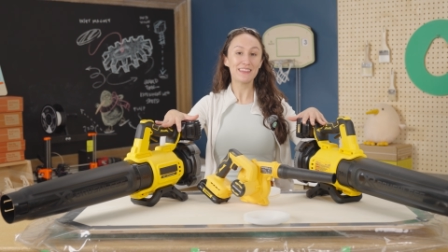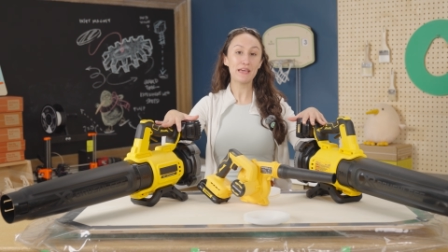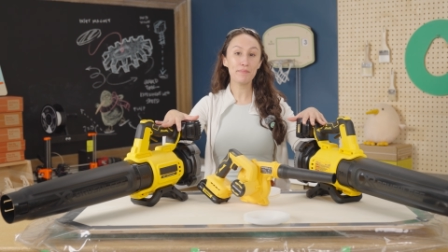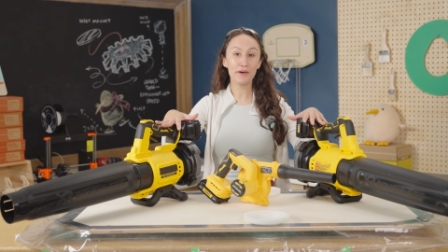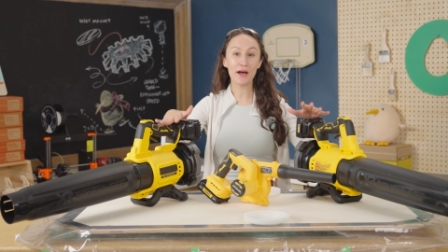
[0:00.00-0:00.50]

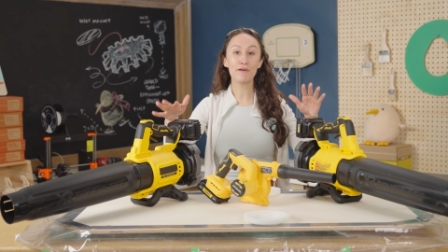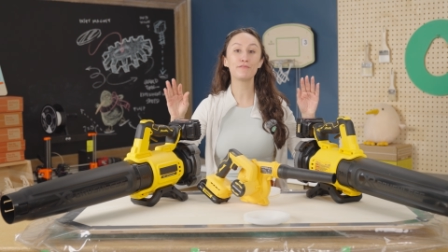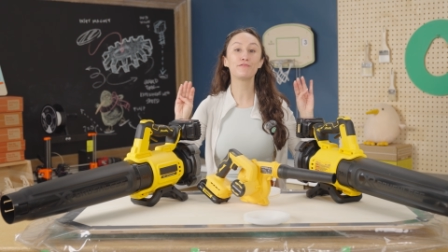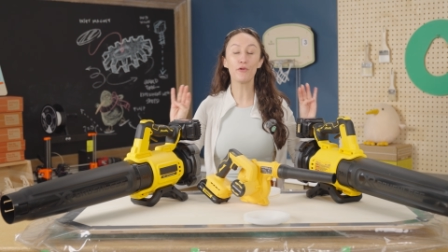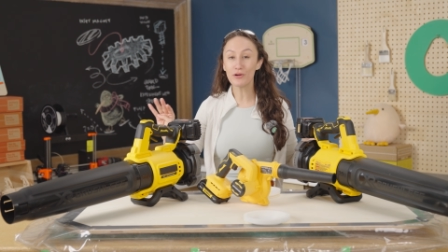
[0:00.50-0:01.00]
They put
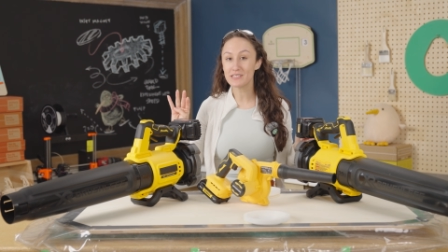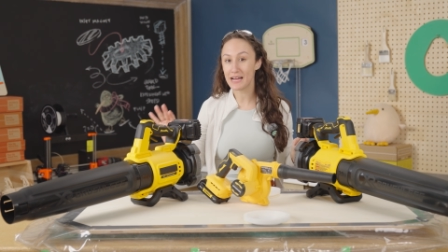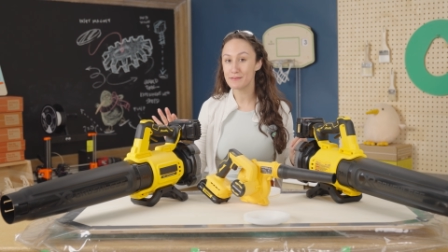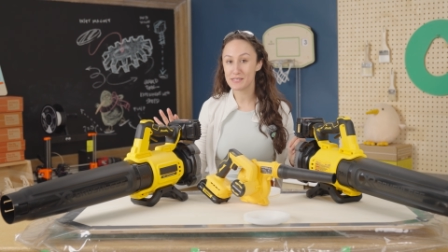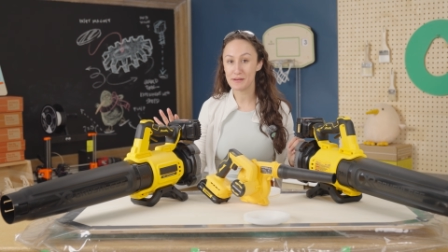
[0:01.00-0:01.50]
out four
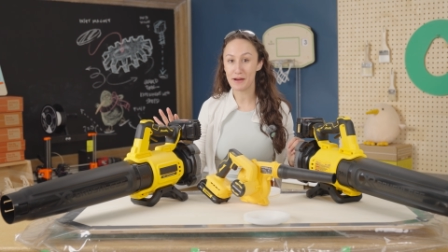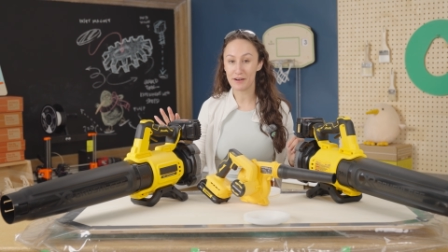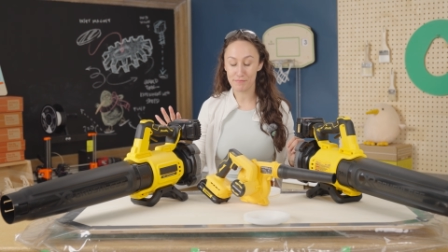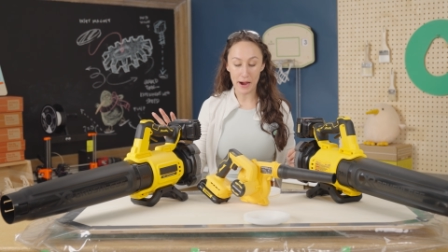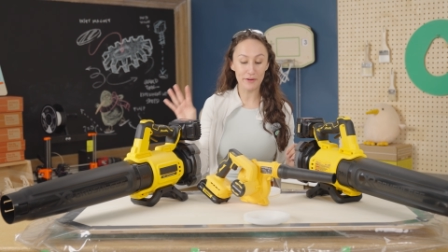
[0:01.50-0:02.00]
times the
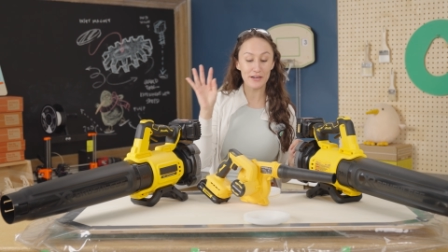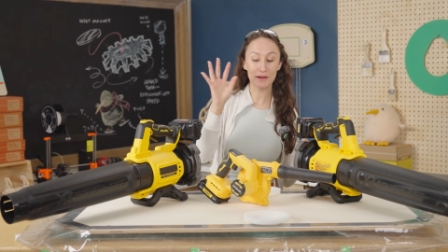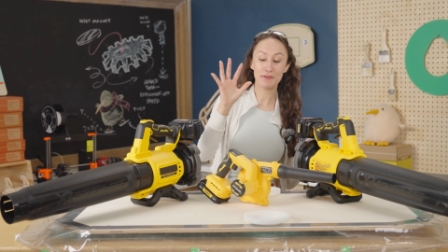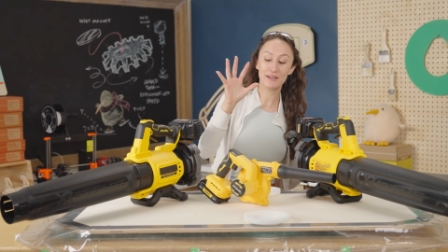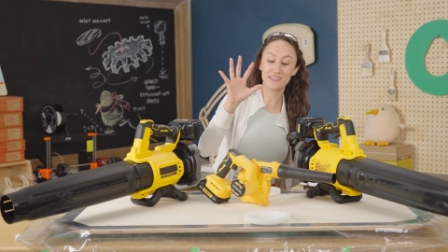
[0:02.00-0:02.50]
amount of power
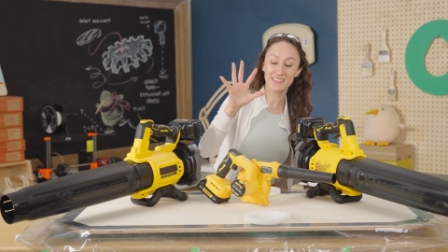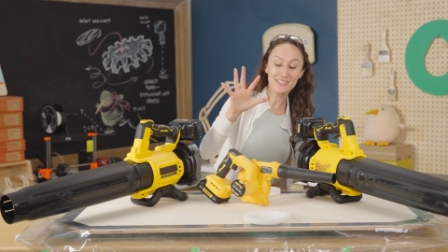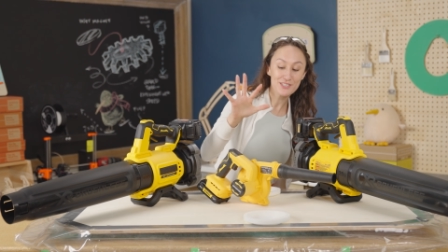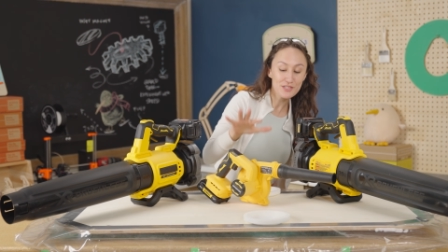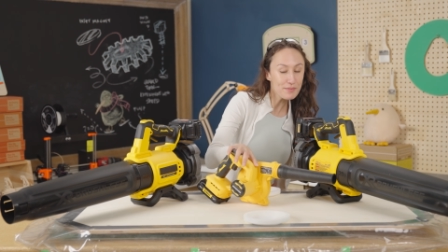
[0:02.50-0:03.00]
compared to
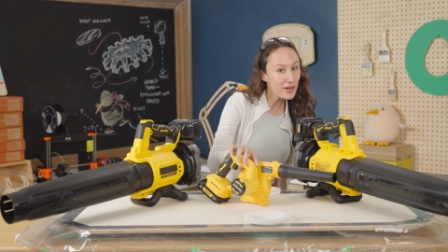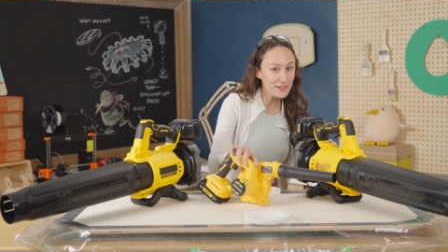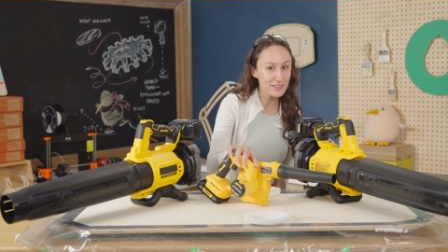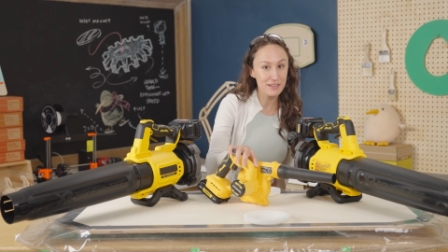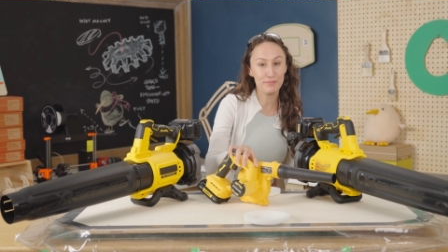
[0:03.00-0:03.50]
this
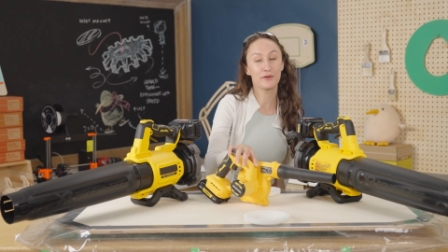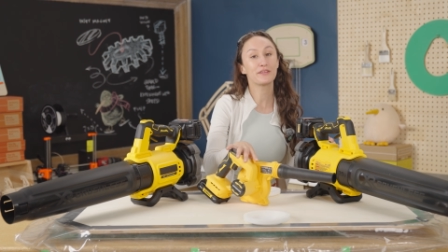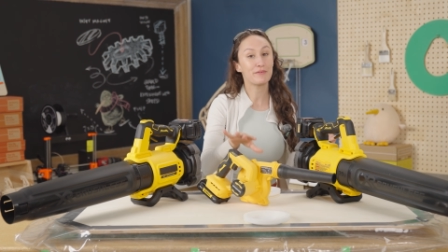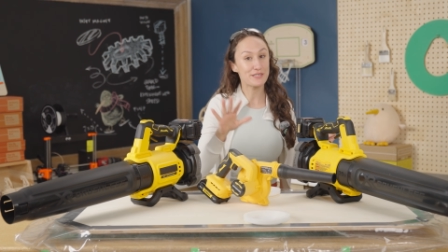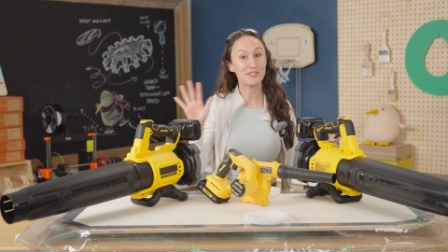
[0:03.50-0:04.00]
smaller leaf
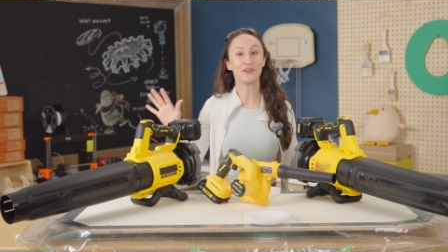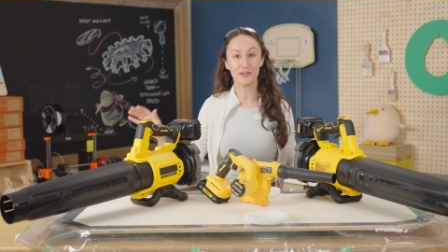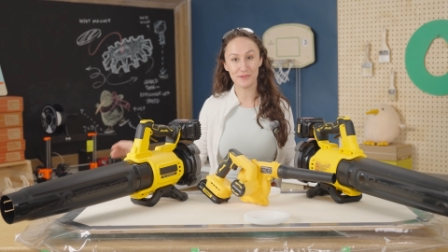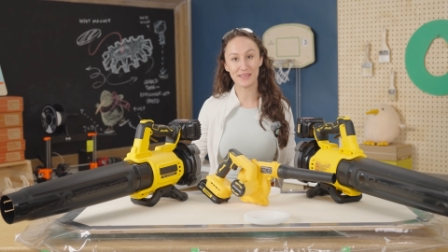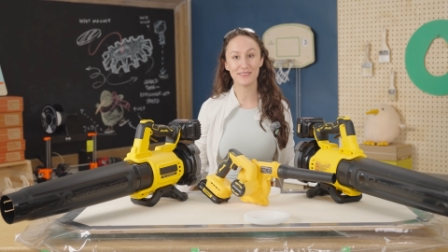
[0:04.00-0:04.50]
blower that we
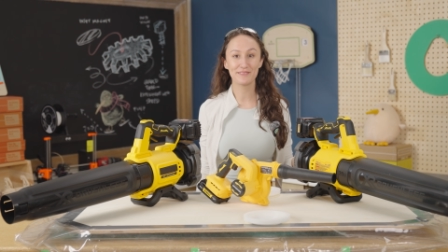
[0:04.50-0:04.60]
started with.